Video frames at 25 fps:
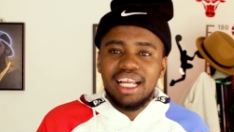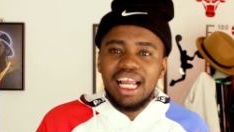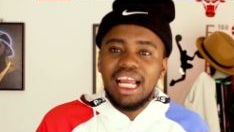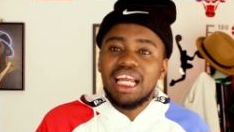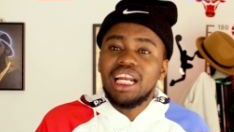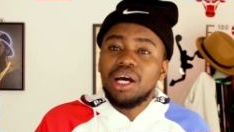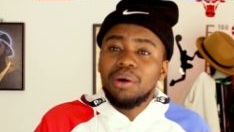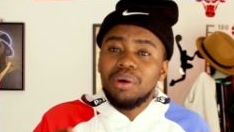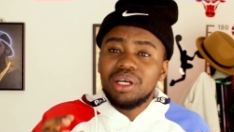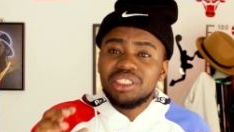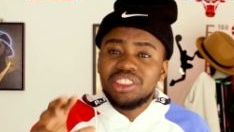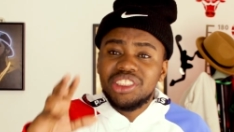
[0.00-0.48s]

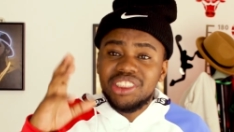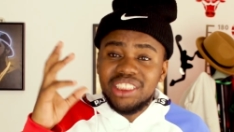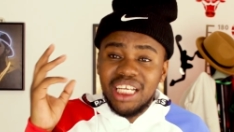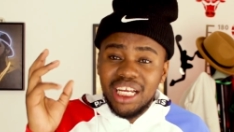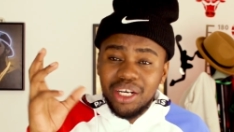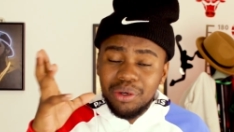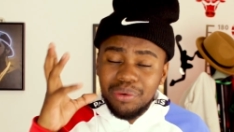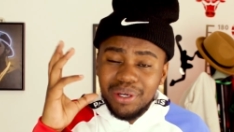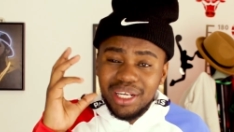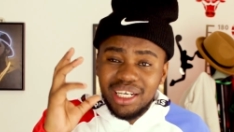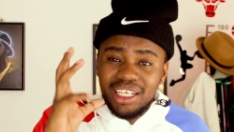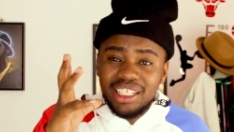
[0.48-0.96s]
And I was
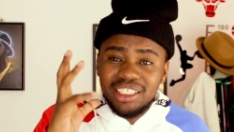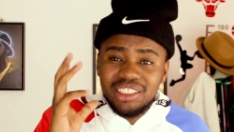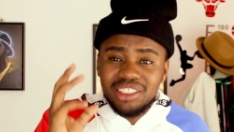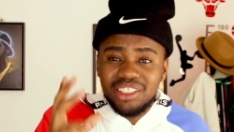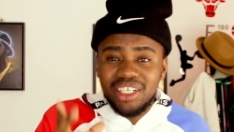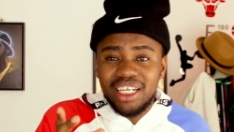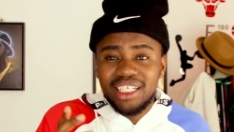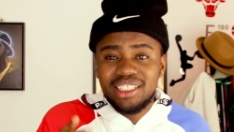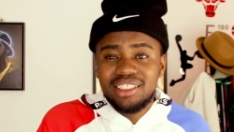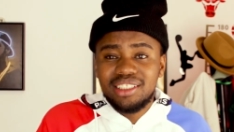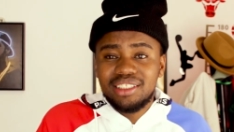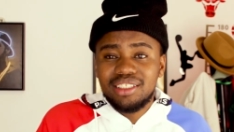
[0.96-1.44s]
genuinely
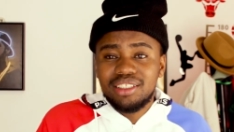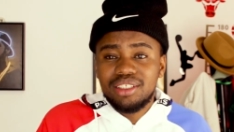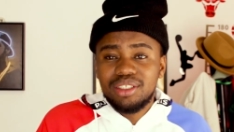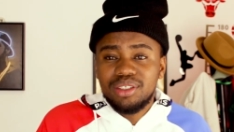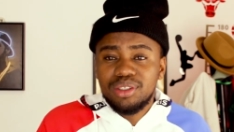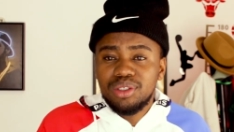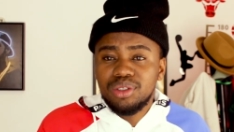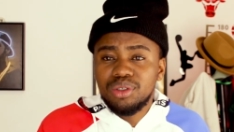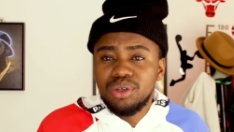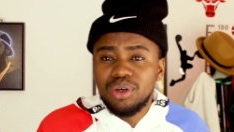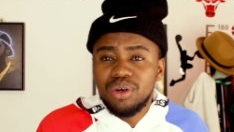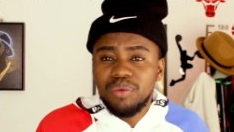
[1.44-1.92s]
stressed,
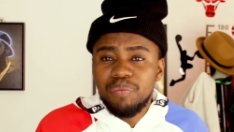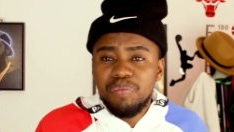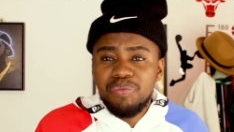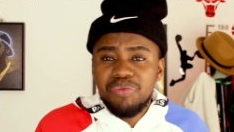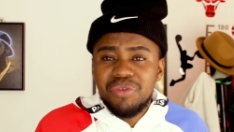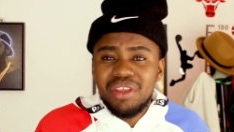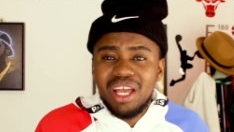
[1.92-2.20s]
you know.